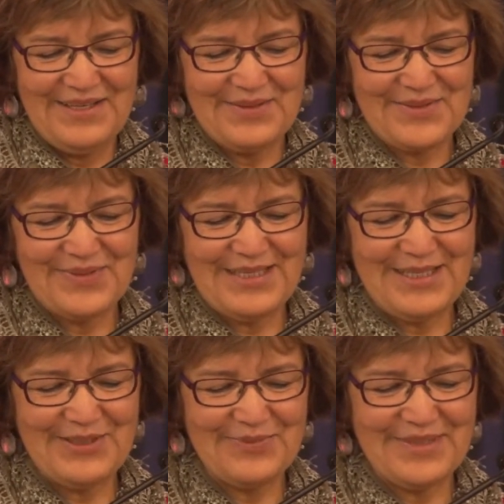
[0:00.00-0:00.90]
really
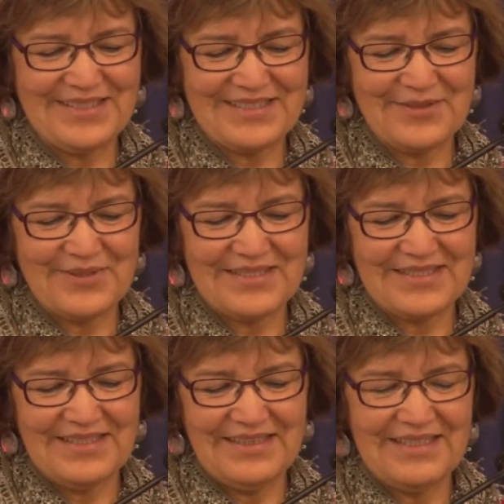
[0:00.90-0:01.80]
cute because there was
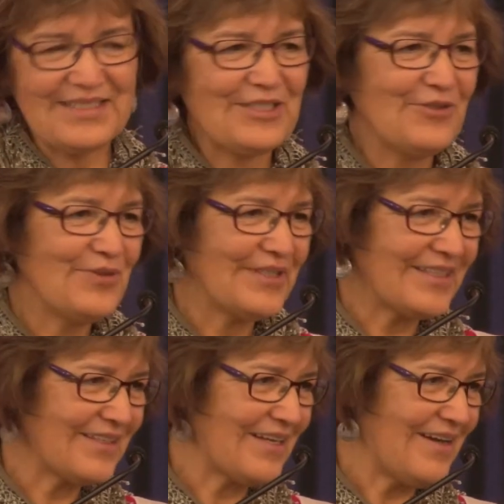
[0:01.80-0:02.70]
these two
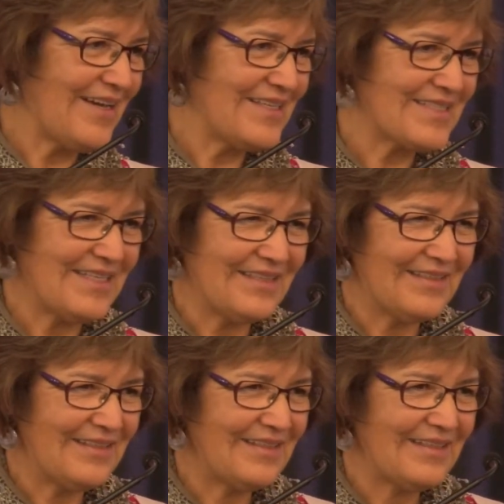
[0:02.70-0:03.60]
little guys
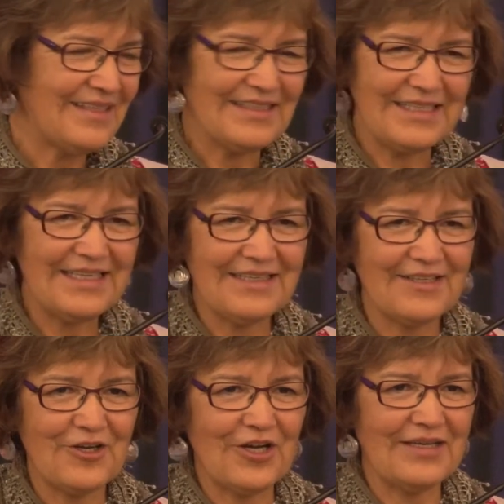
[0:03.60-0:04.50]
in
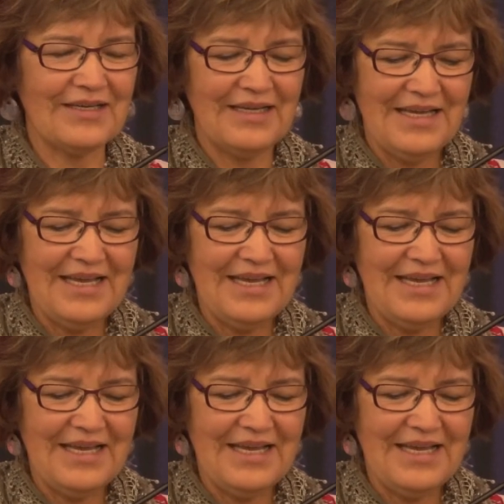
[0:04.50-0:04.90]
kindergarten,